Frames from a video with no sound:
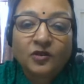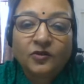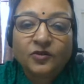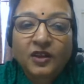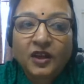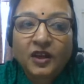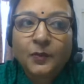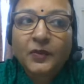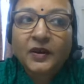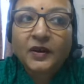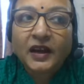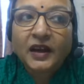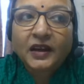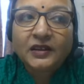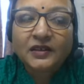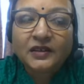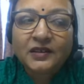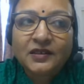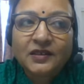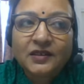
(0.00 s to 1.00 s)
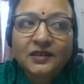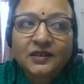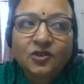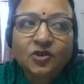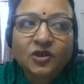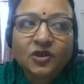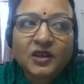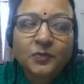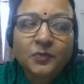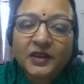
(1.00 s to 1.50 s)
of thing but i can just say that
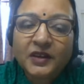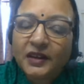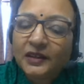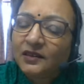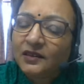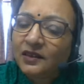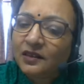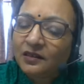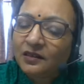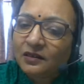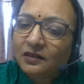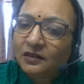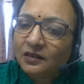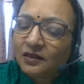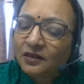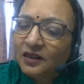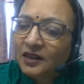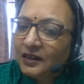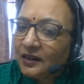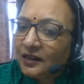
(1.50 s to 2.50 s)
you can break the